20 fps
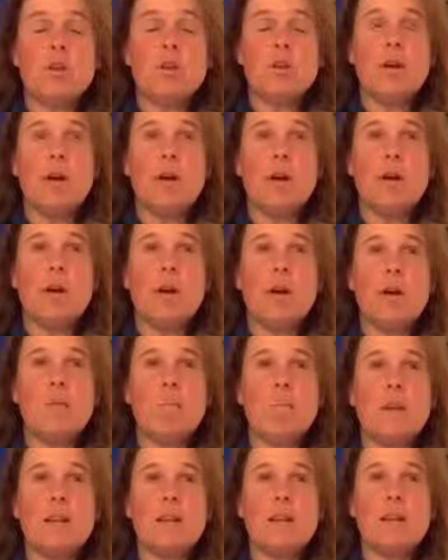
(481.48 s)
I
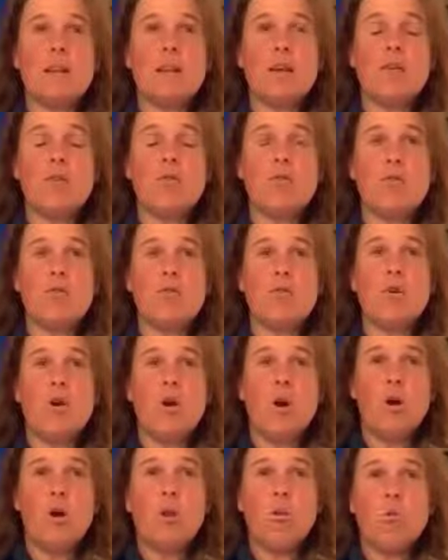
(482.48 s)
mentally I thought
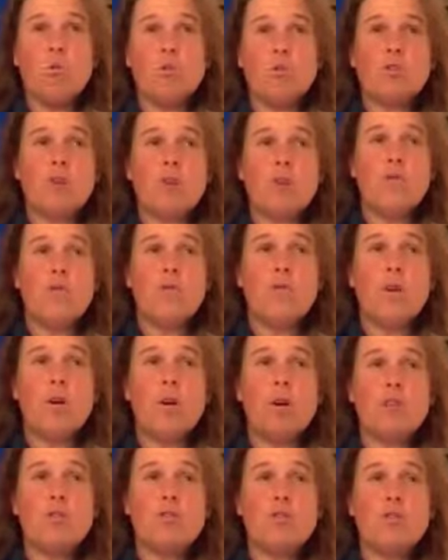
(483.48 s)
whatever
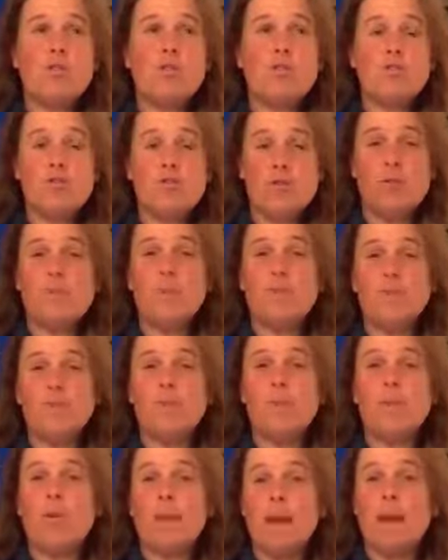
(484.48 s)
I do
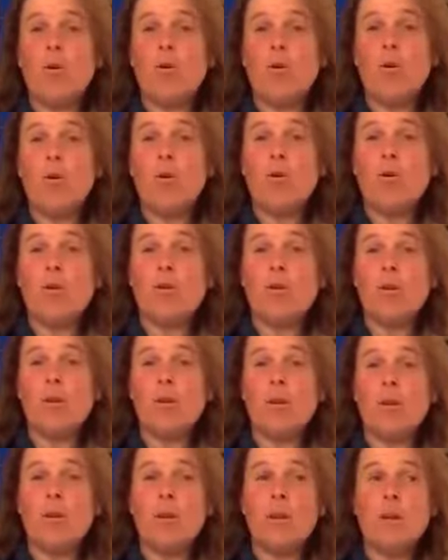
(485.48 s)
from now
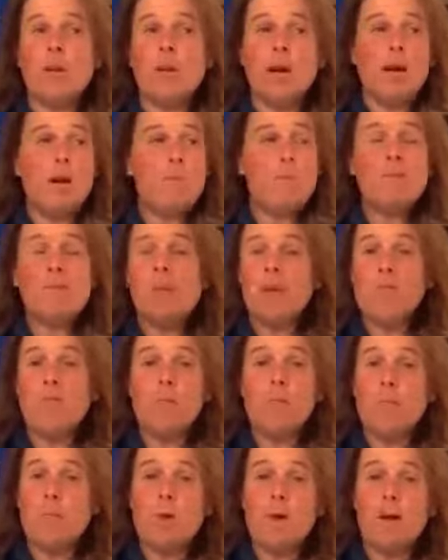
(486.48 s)
on, I'm
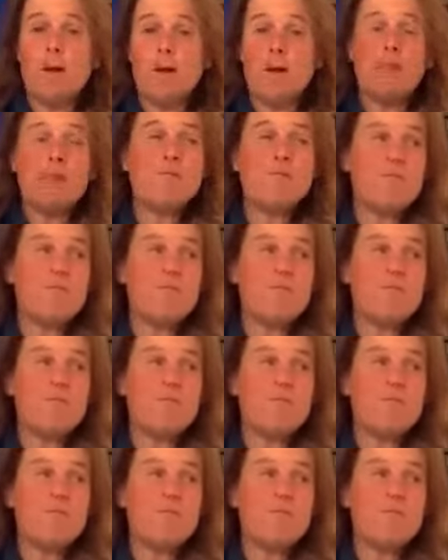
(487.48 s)
never it's